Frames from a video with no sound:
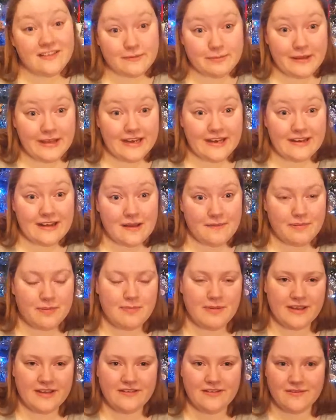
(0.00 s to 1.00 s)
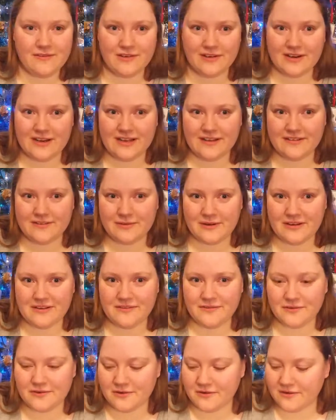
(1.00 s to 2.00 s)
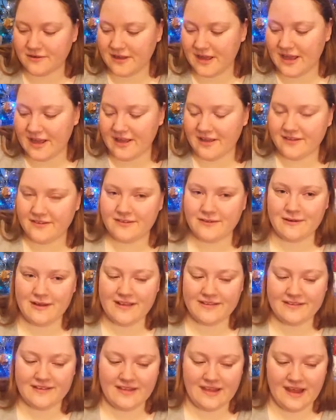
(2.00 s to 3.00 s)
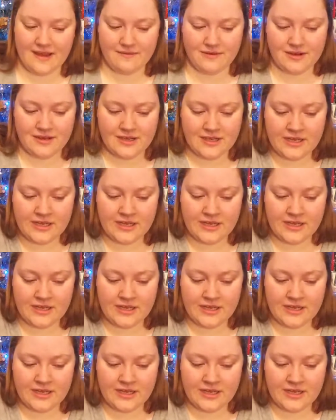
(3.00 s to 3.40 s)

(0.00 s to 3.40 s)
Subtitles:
speed it up because you've got at least 24 squares in there.